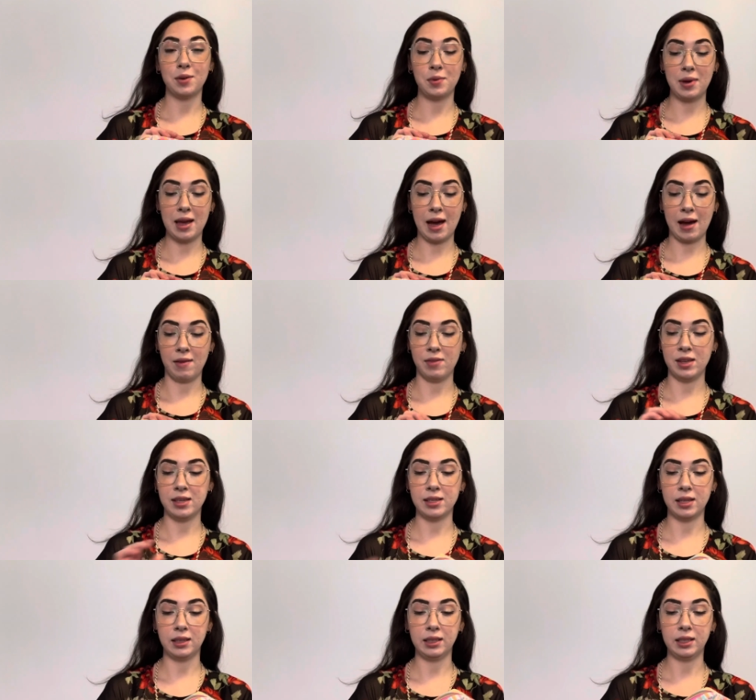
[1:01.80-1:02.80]
we have this
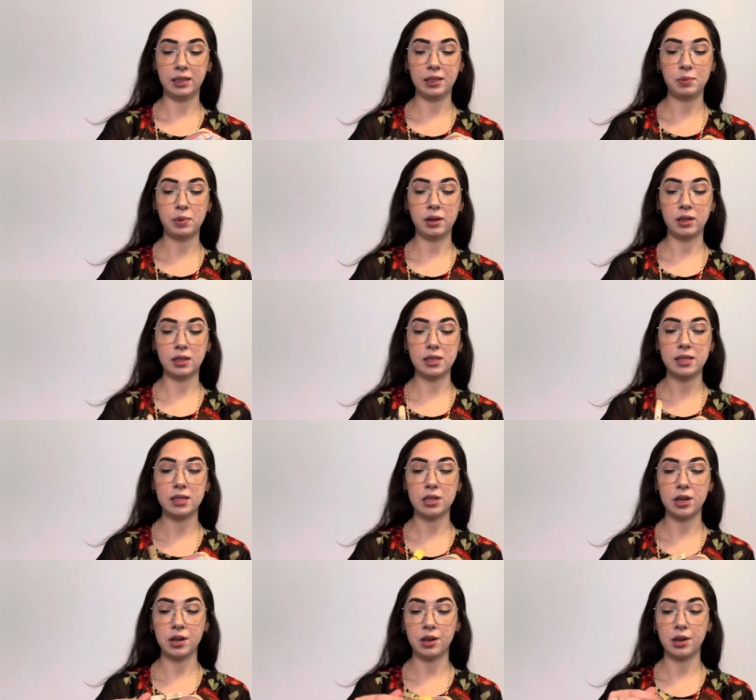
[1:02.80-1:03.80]
Lilly
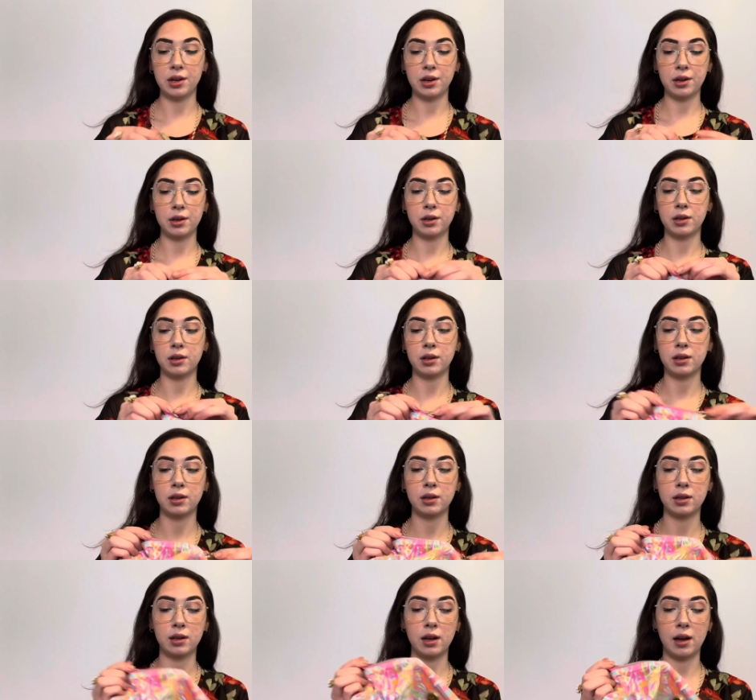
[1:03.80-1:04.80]
Pulitzer
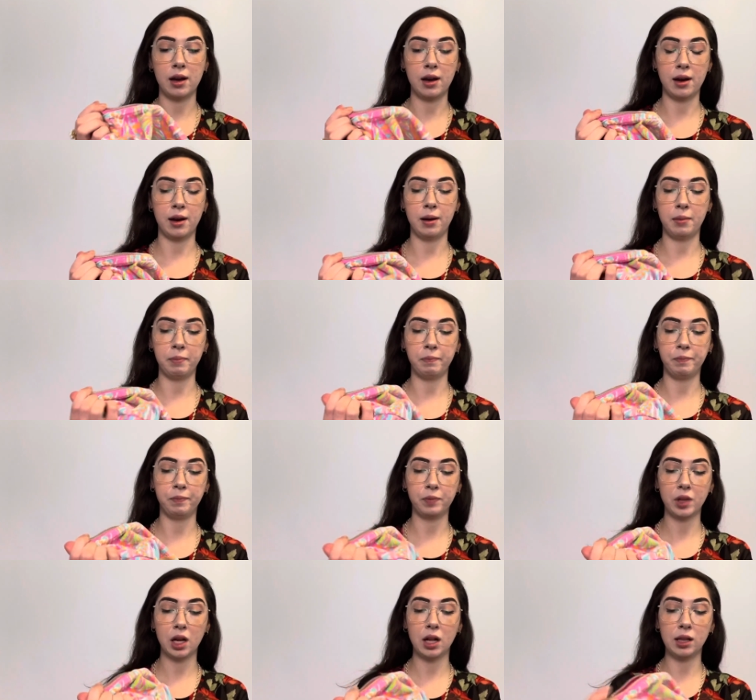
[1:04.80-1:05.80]
um,
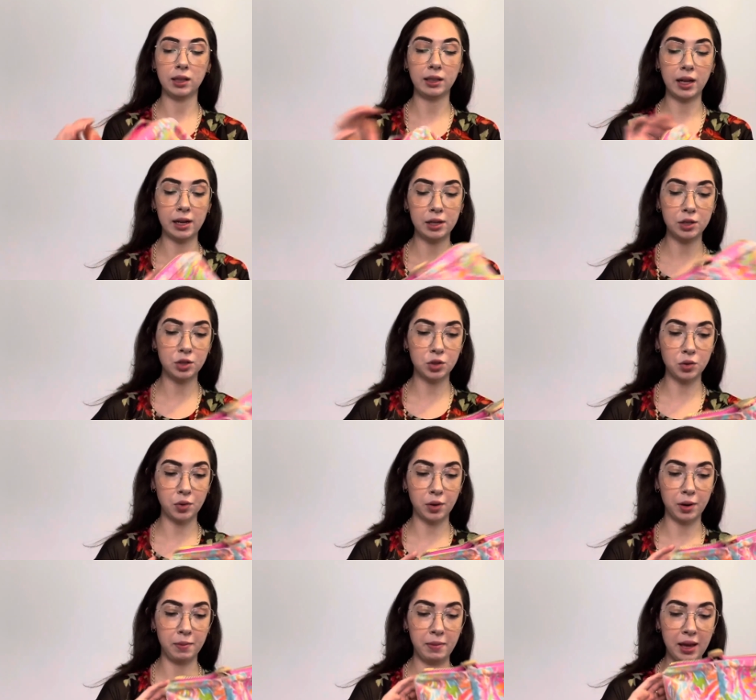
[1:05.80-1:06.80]
clutch
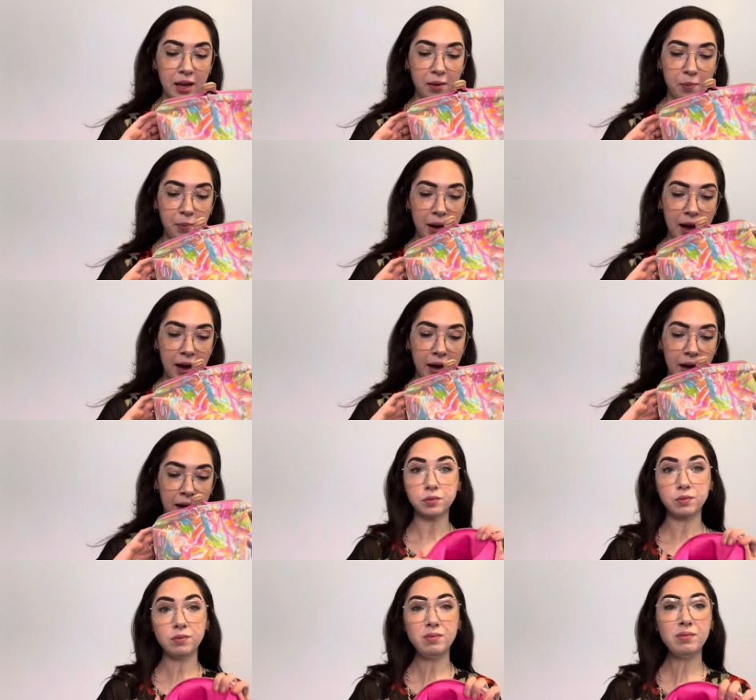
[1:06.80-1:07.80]
or makeup bag.
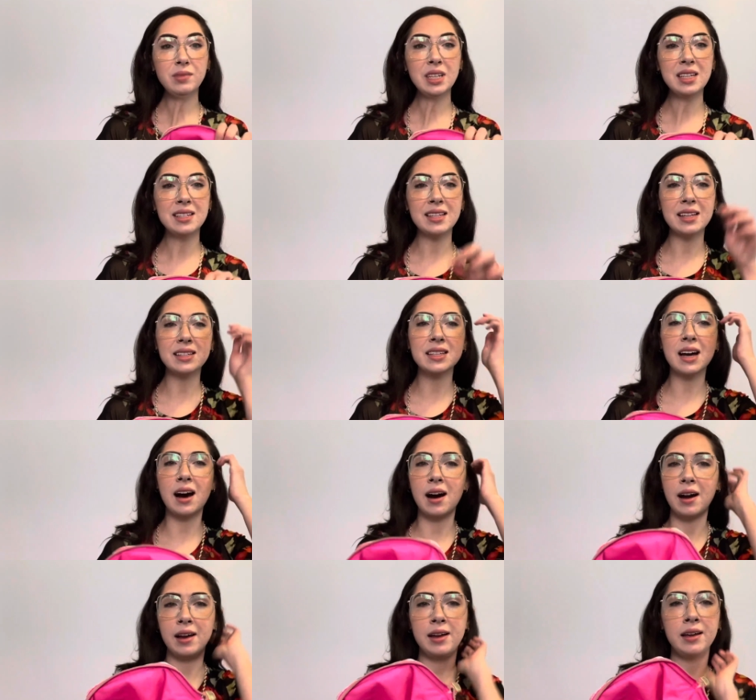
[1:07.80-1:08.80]
It says
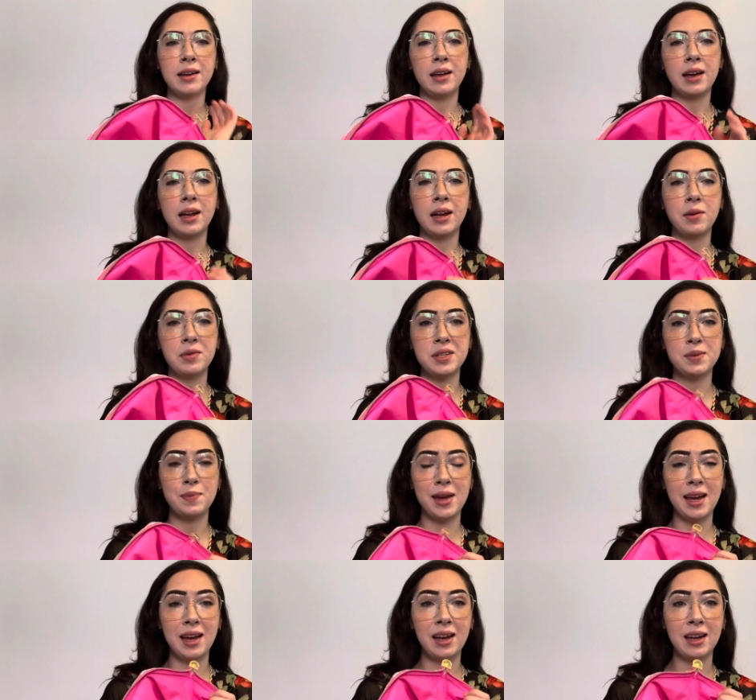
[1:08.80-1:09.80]
cotton and it was
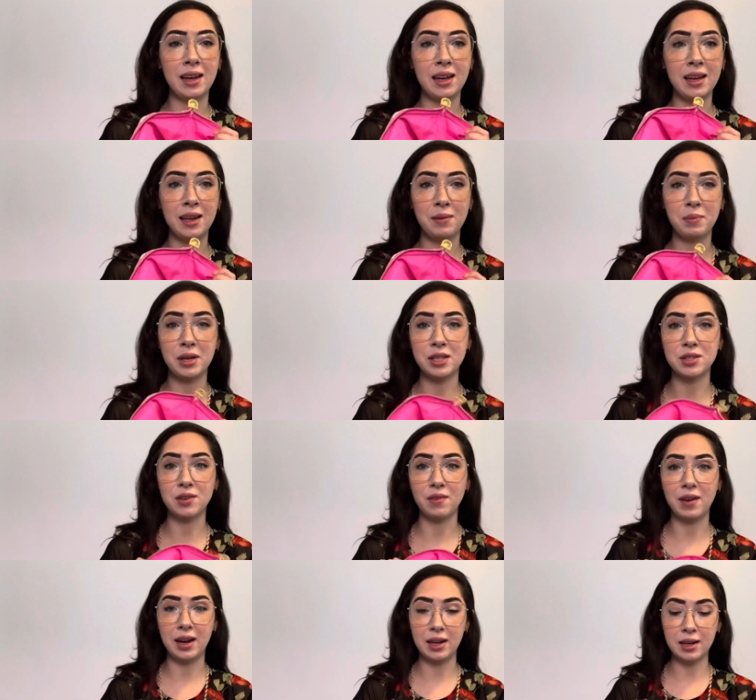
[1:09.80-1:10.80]
made in
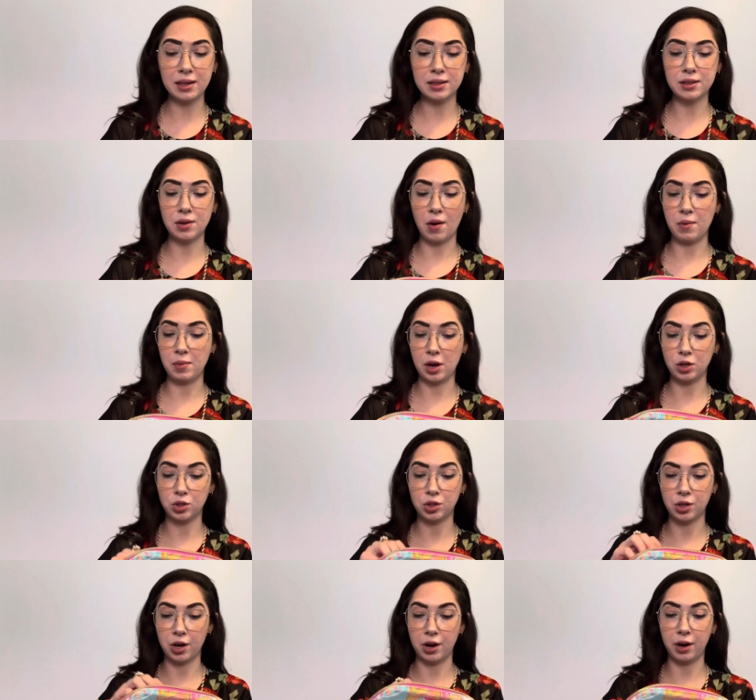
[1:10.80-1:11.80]
Pennsylvania, so I'm not
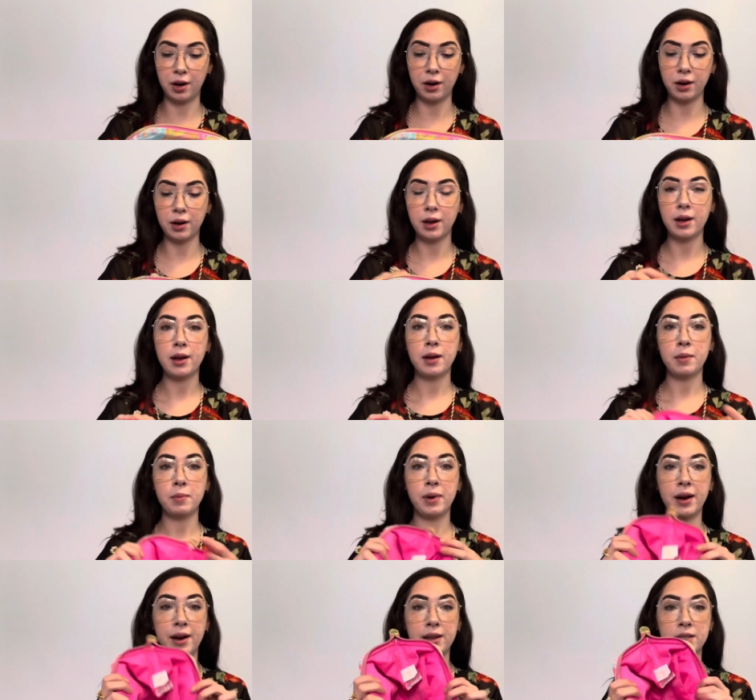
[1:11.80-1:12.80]
sure,
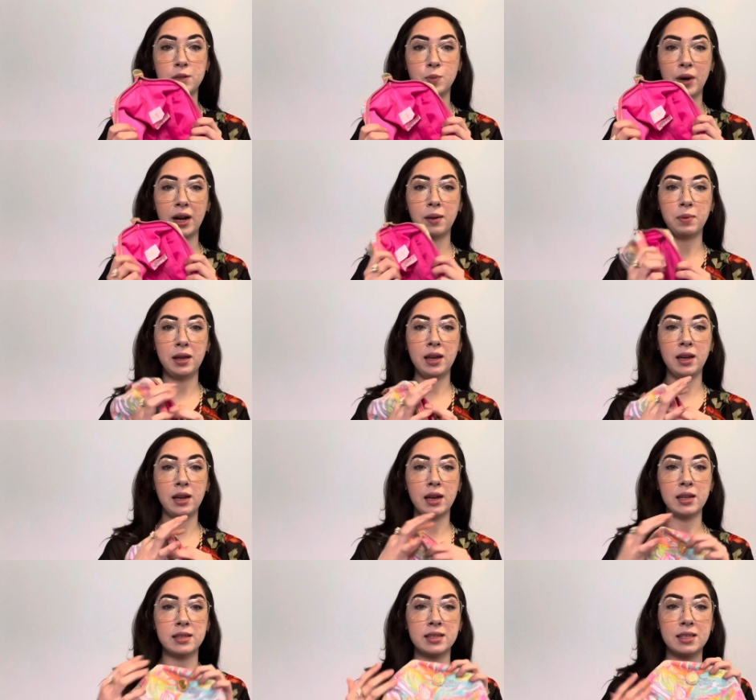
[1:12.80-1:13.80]
but it's bright pink
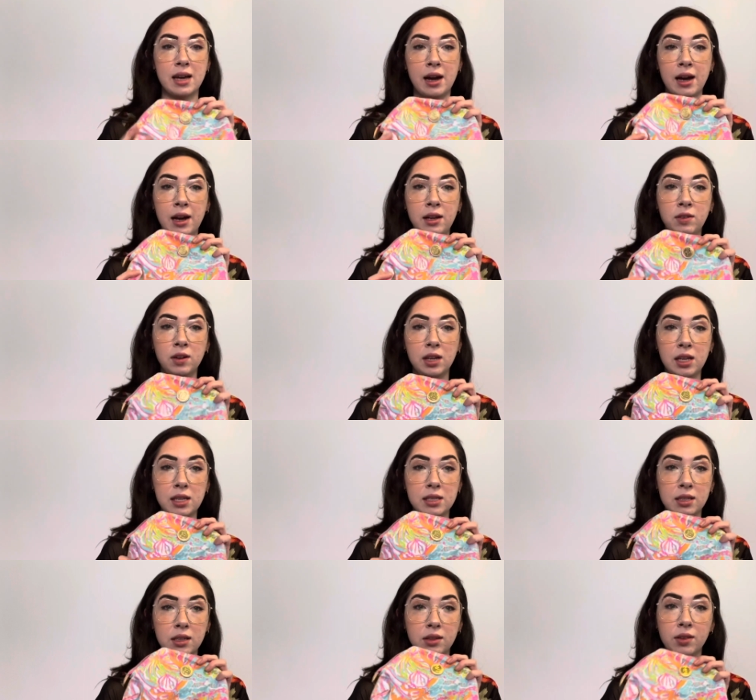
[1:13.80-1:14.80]
inside. You can
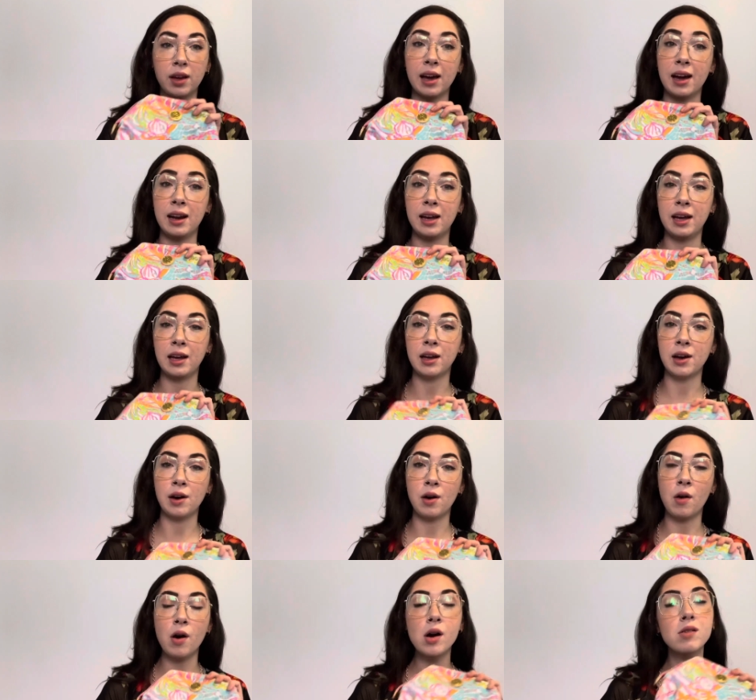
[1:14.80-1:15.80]
easily look at it and
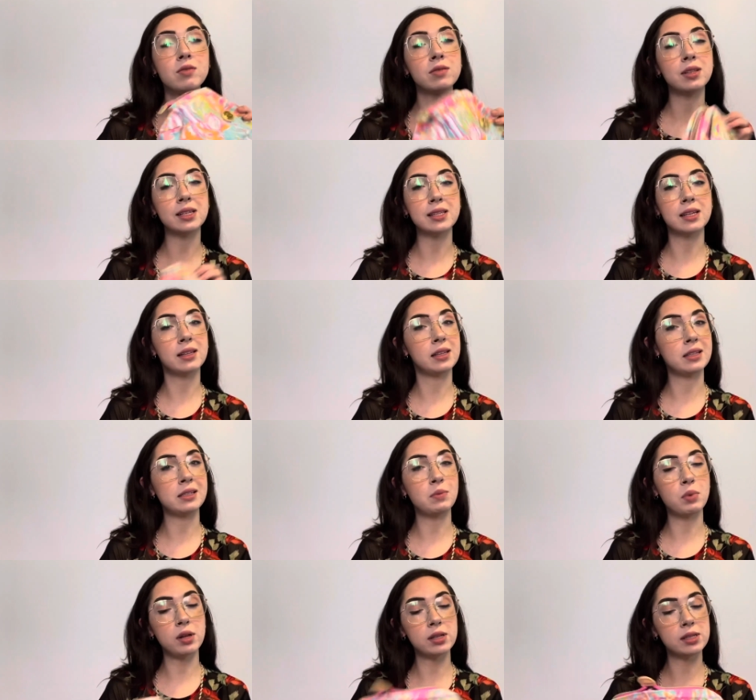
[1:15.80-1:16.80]
go, oh, that's a Lilly
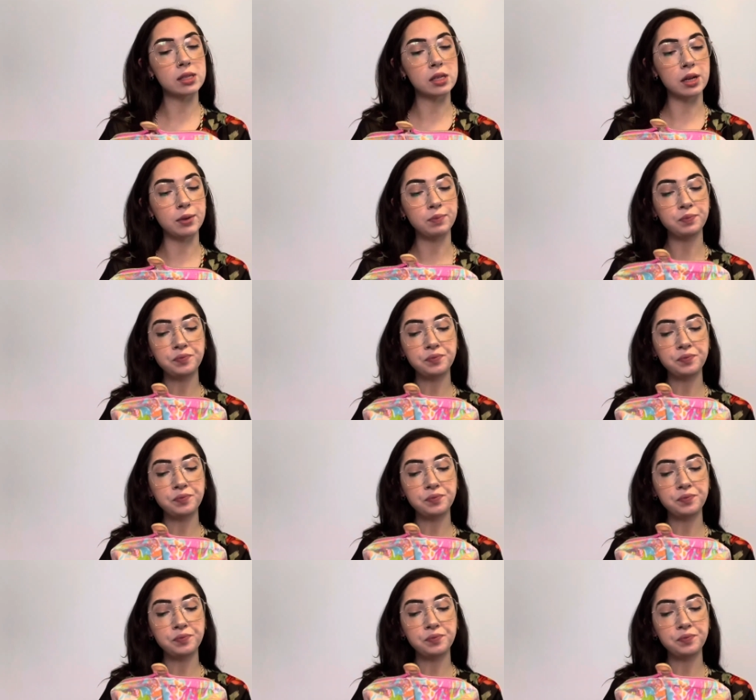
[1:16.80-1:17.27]
Pulitzer.